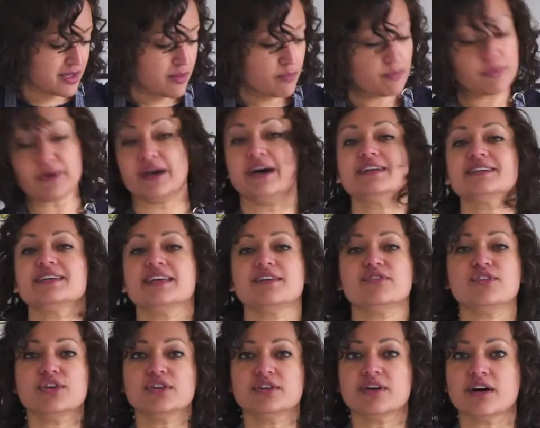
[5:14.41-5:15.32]
But
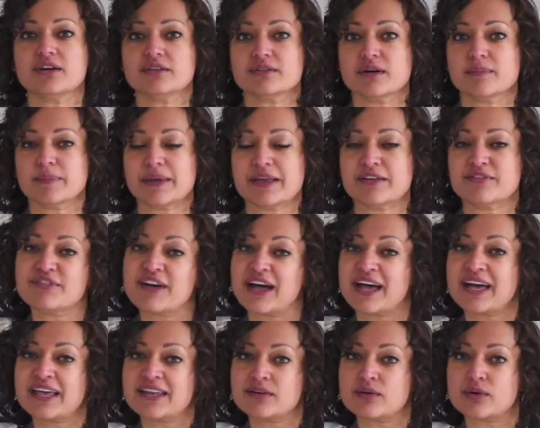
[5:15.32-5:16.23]
if you're not a big
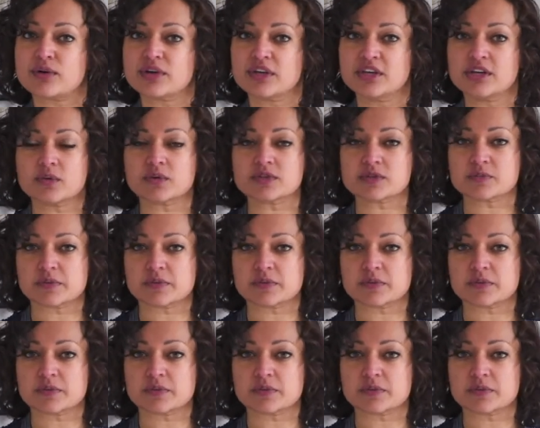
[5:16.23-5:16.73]
fan or you don't want